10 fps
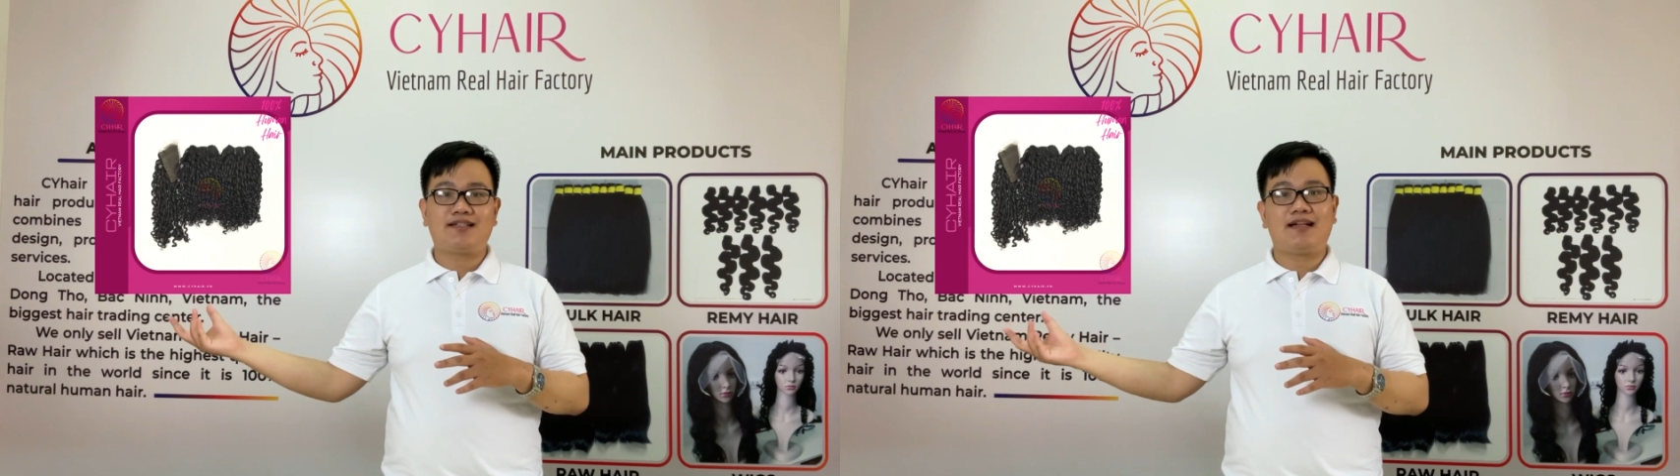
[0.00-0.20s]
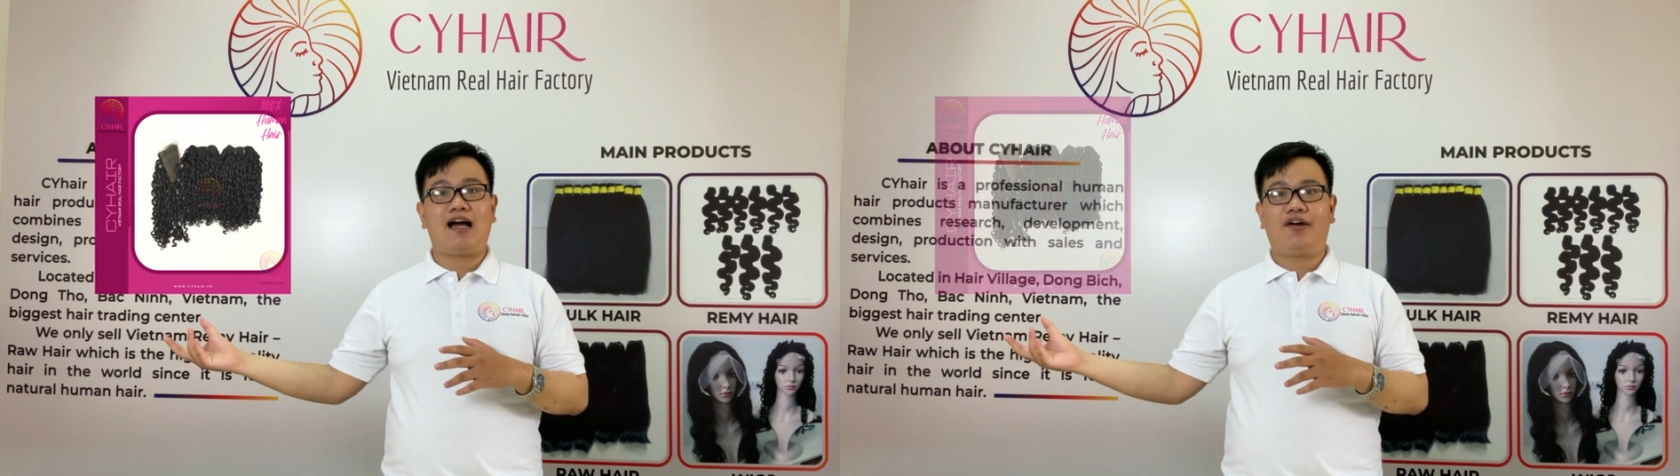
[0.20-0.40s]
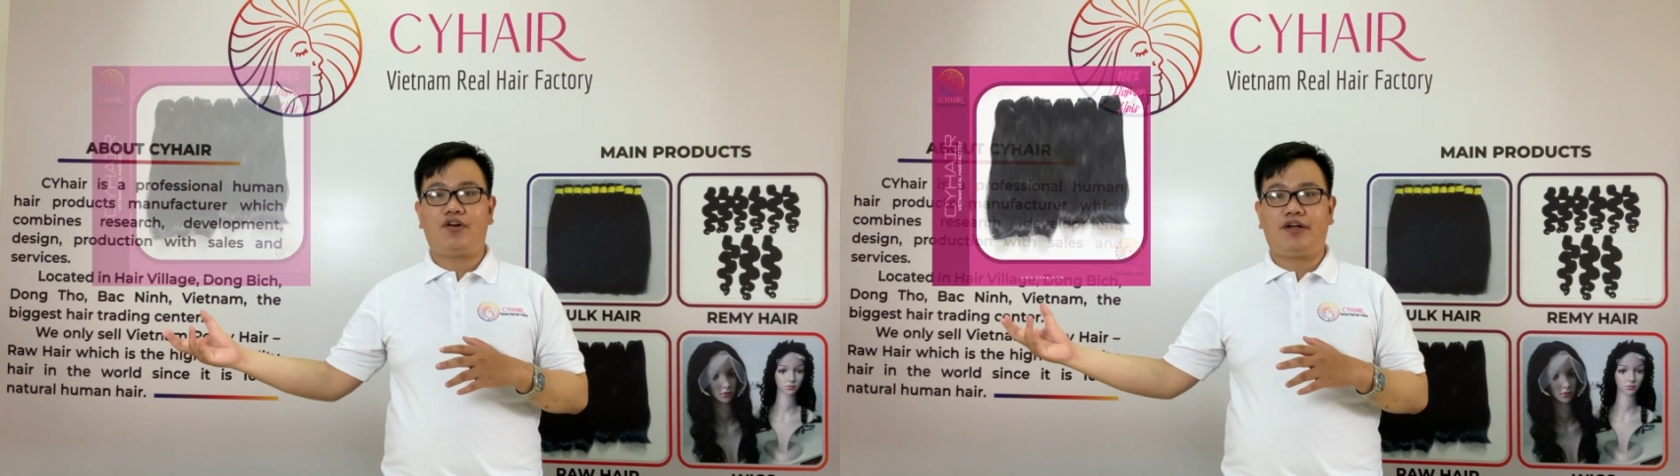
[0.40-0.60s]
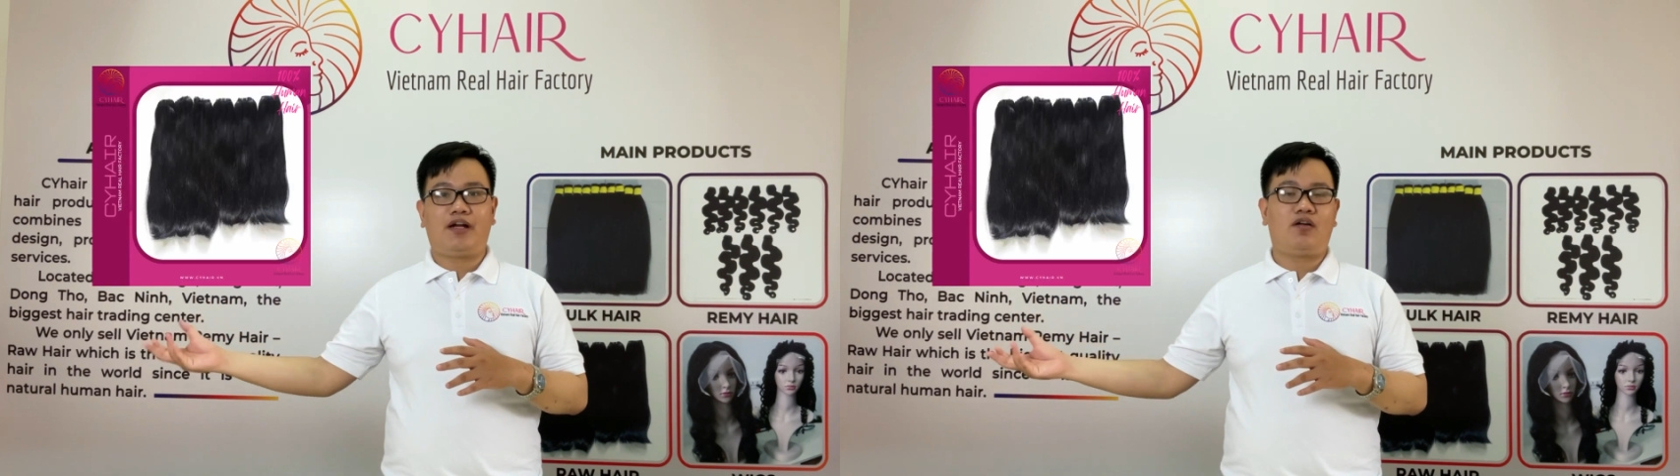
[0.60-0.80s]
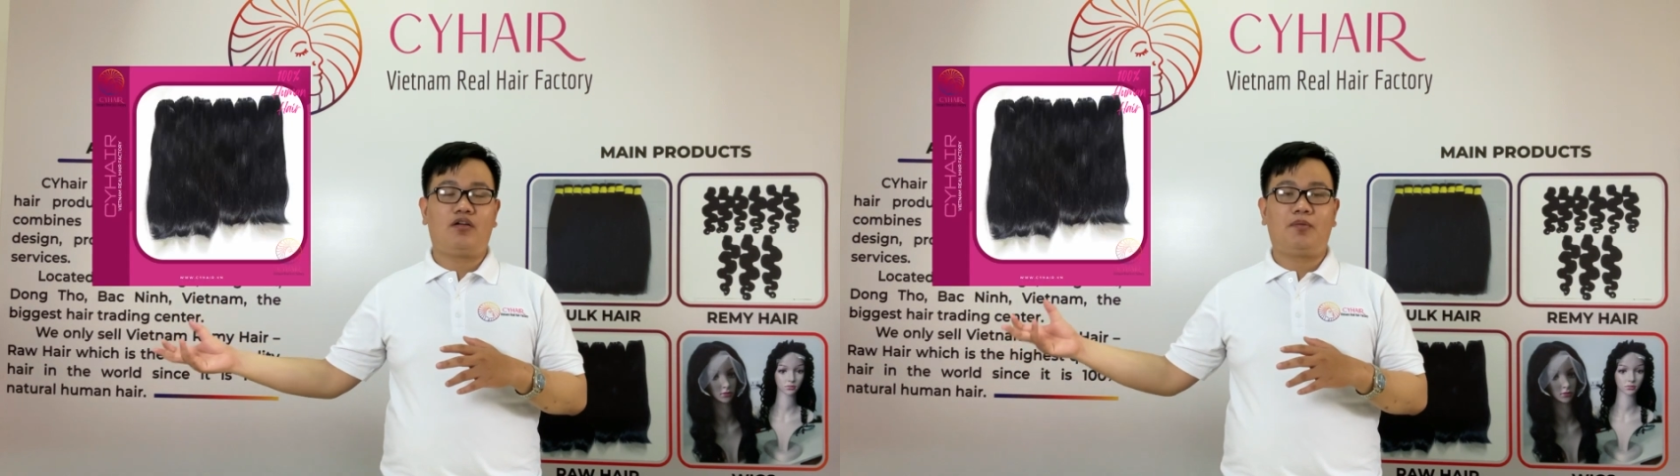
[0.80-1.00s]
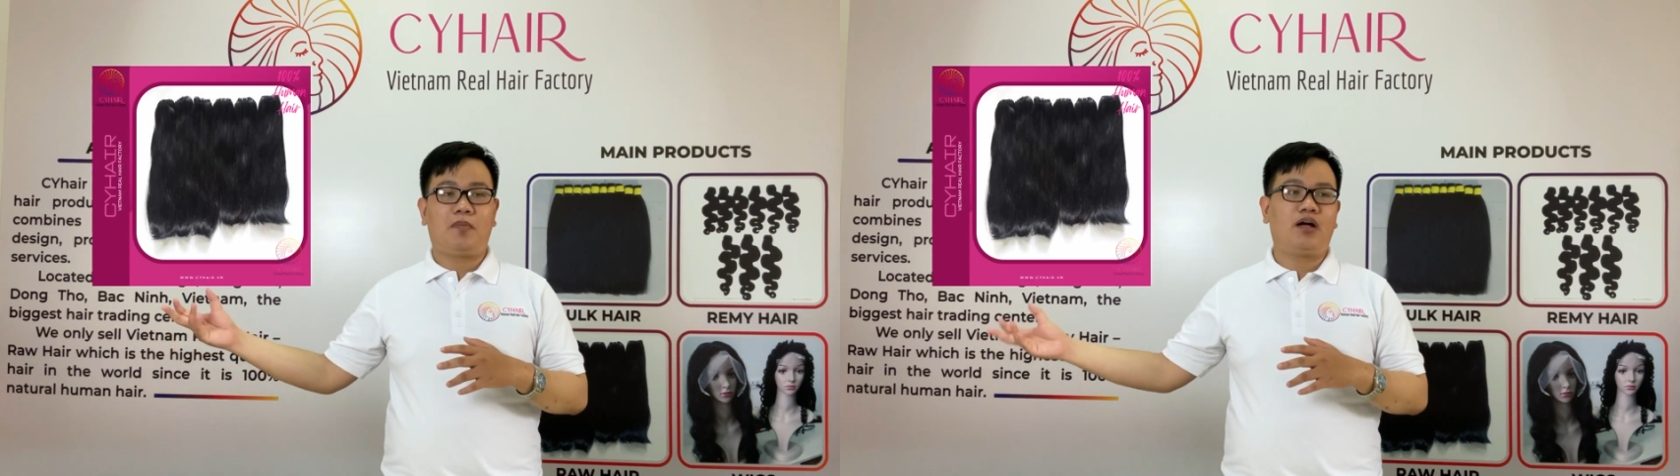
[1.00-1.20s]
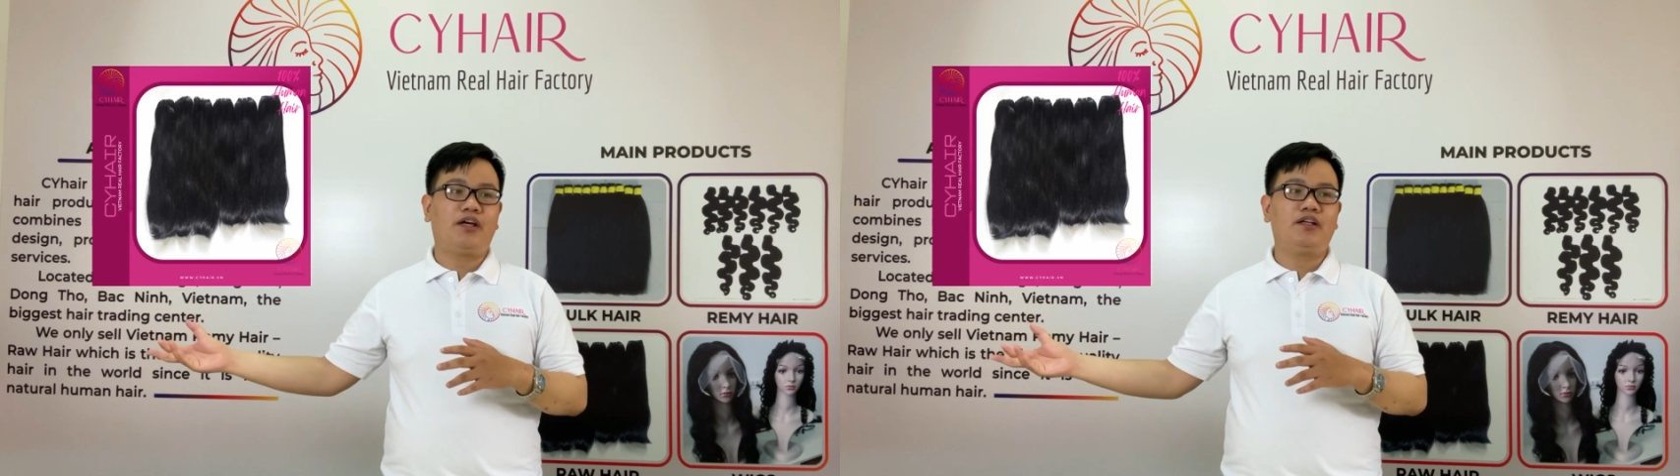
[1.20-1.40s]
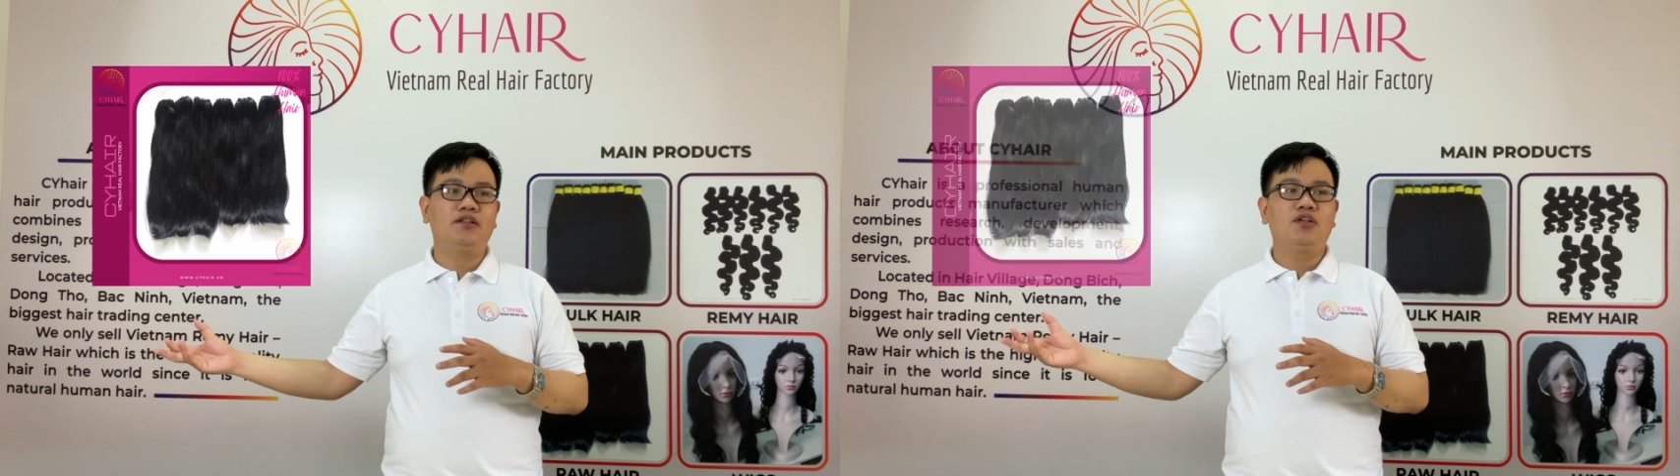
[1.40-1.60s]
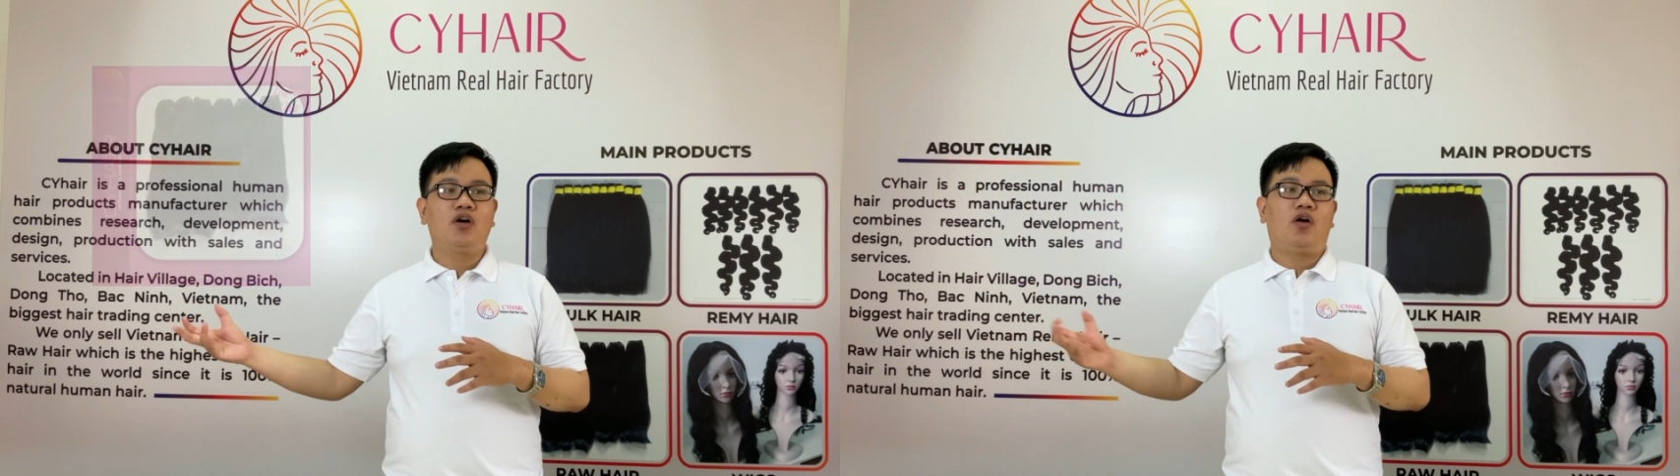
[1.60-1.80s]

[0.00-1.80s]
style right now on the market.